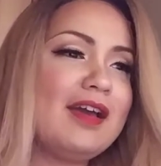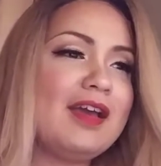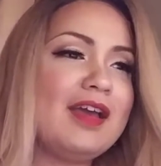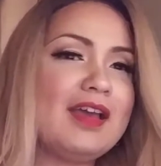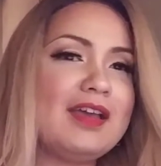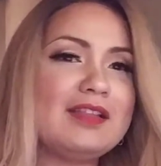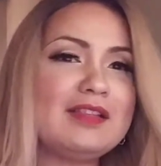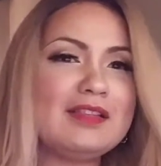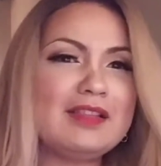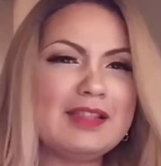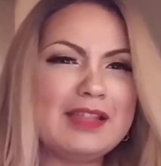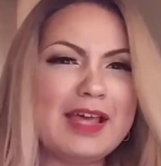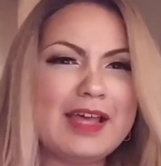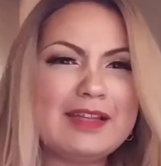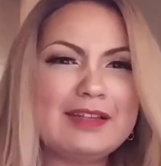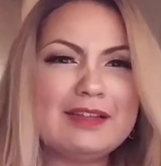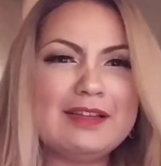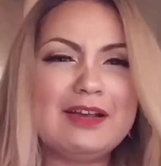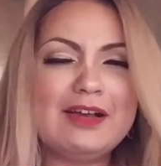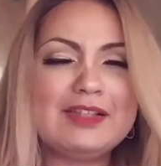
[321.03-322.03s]
it,
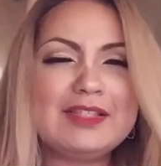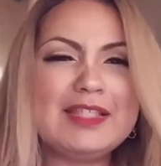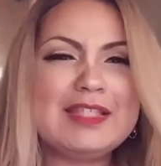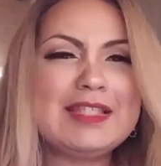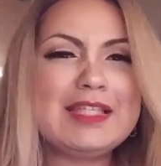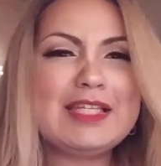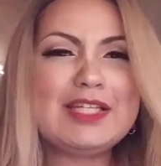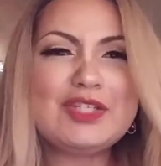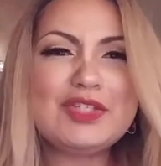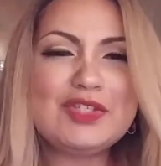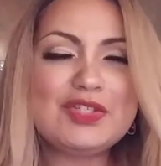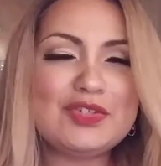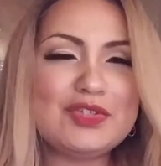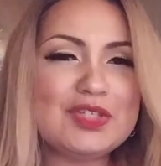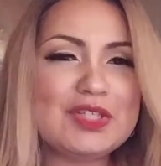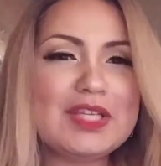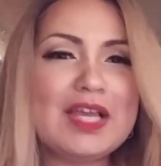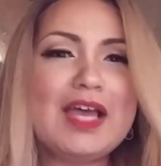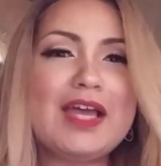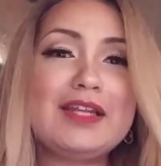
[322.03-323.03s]
that sinister
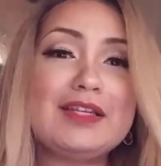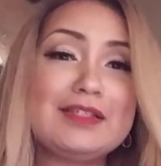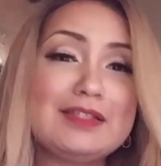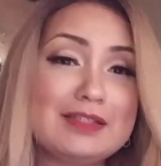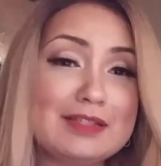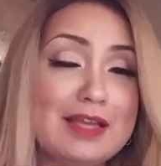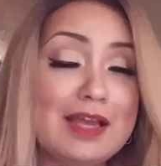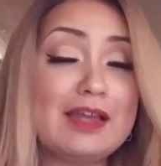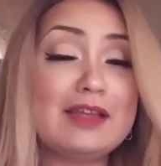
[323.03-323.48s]
side is,